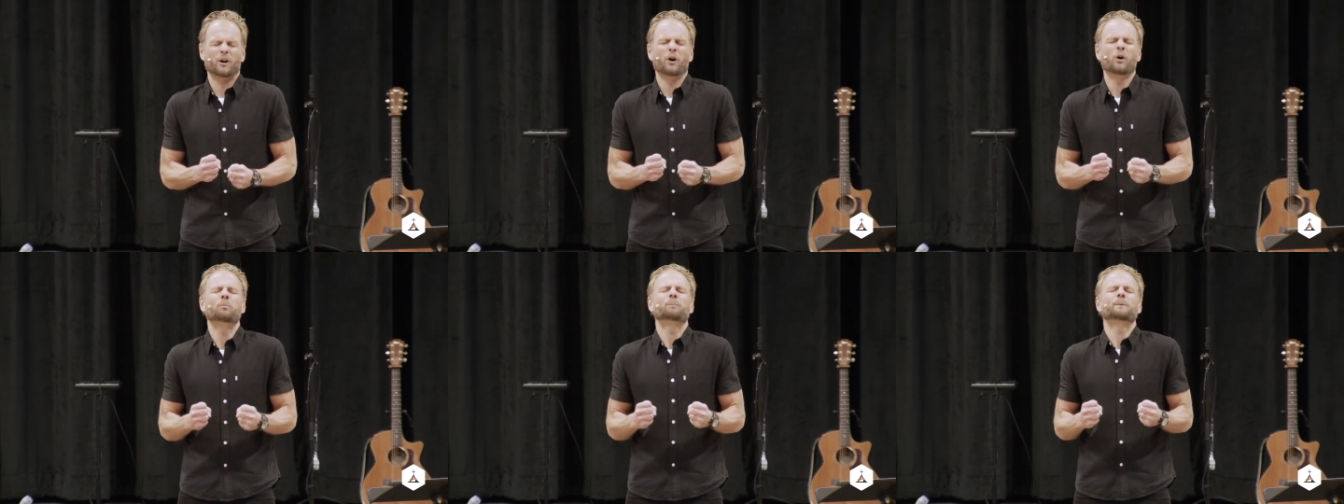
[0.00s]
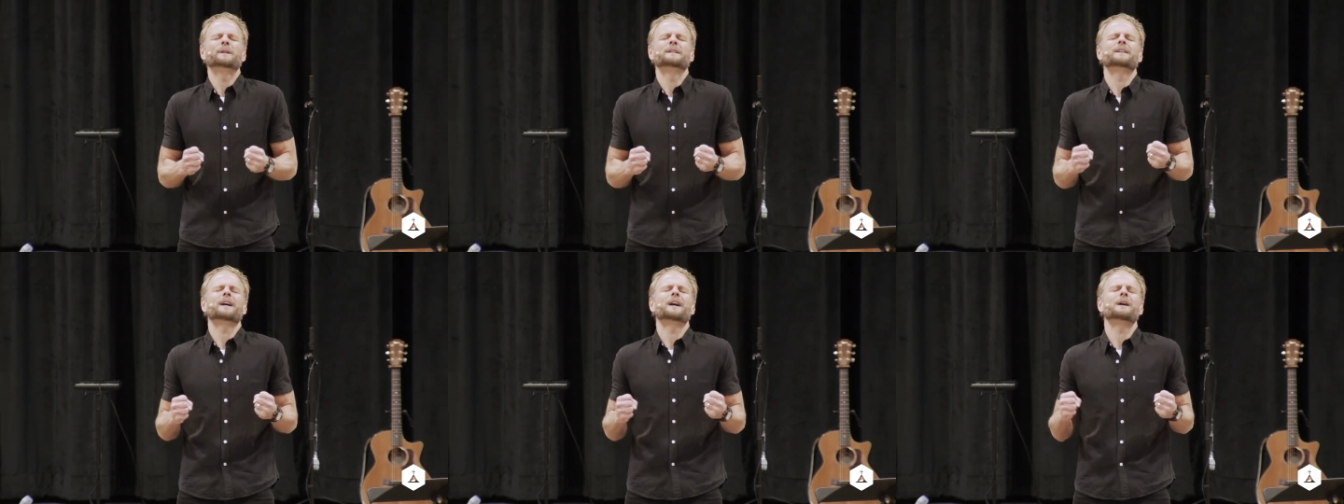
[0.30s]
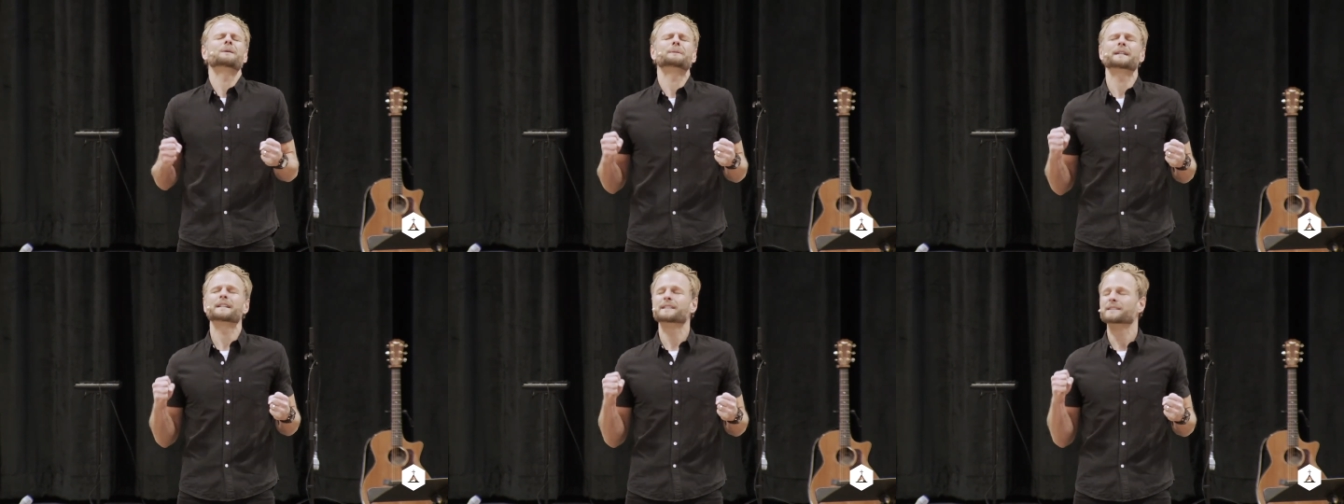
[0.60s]
opened
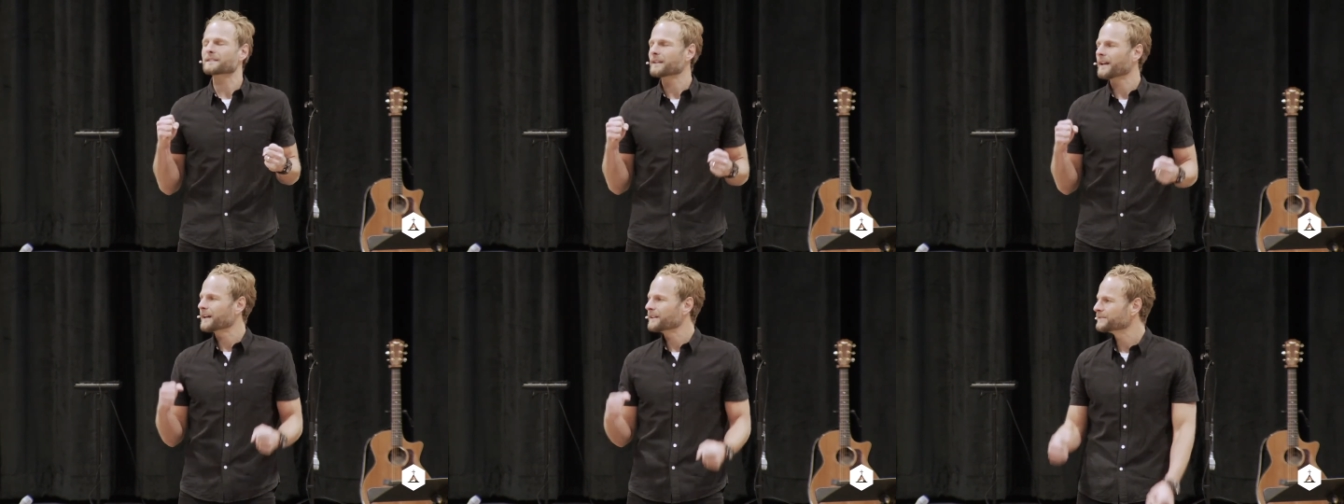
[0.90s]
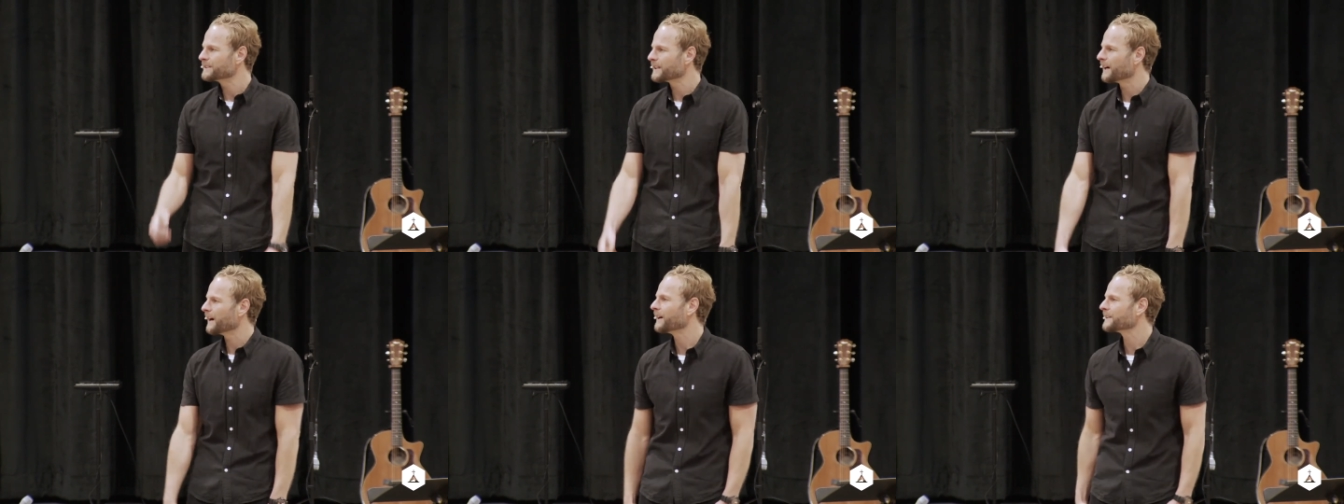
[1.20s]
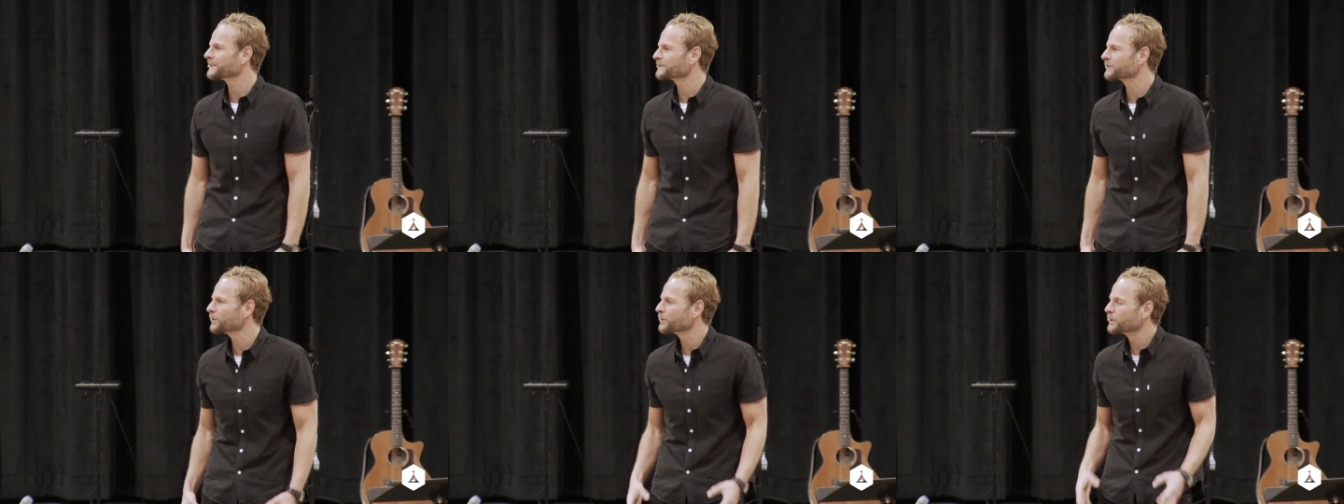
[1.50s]
up his life to
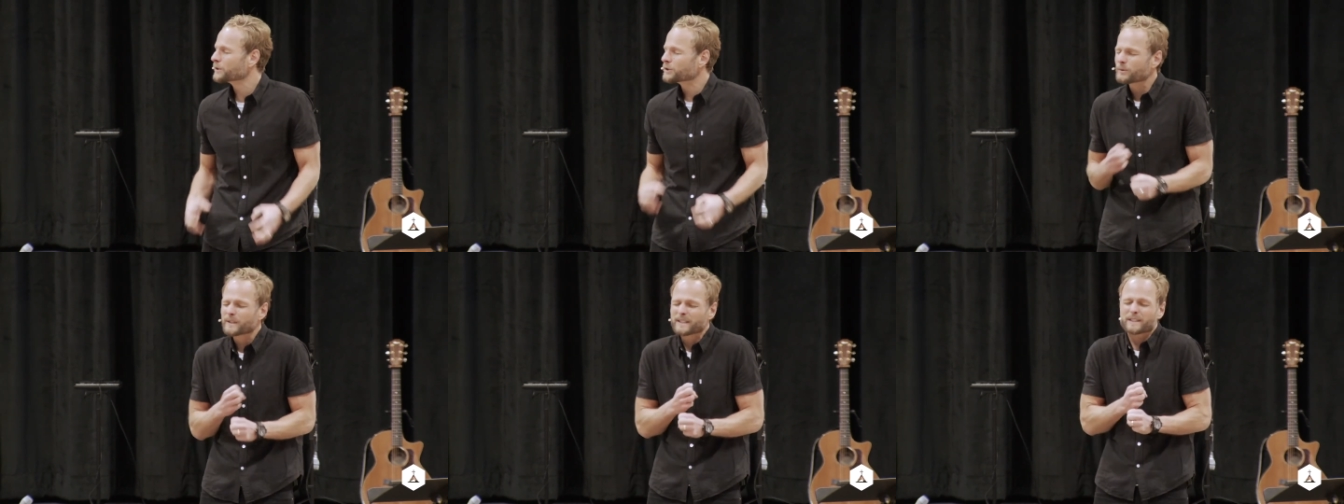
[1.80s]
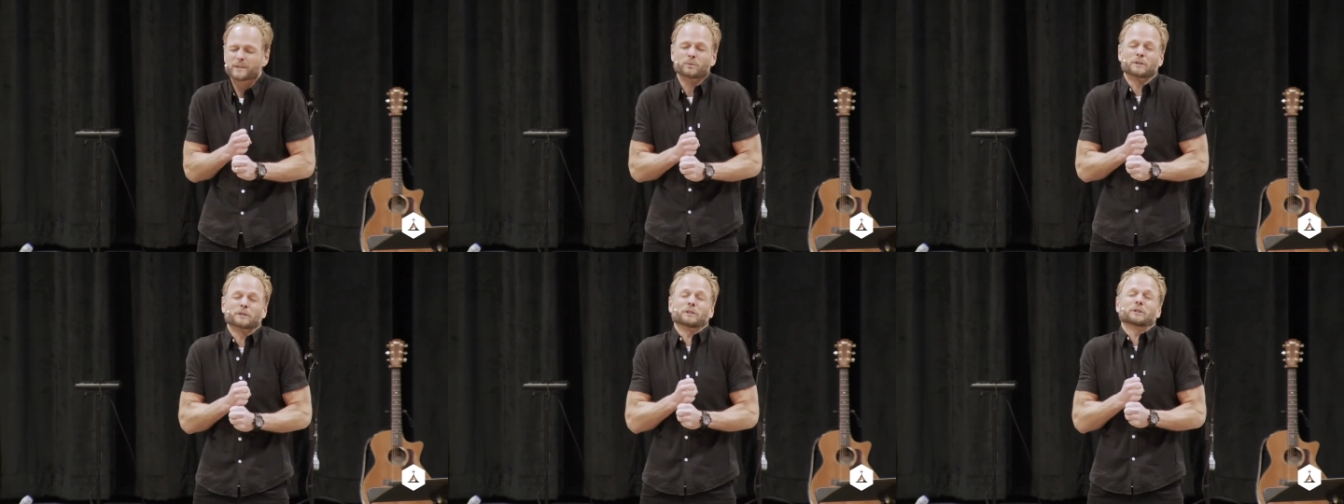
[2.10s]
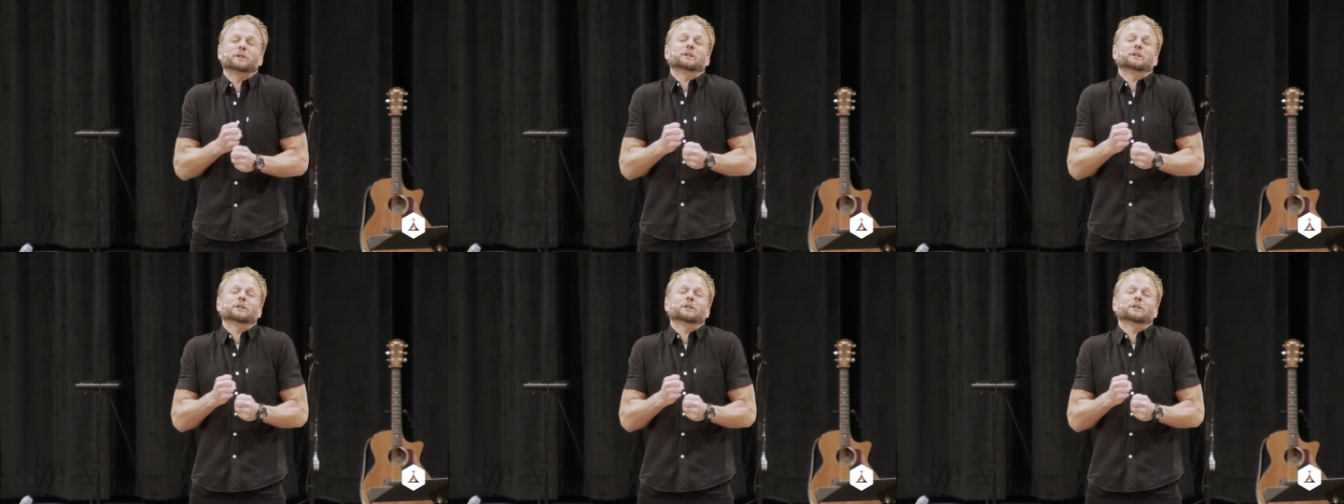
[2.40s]
us, what we're doing is we're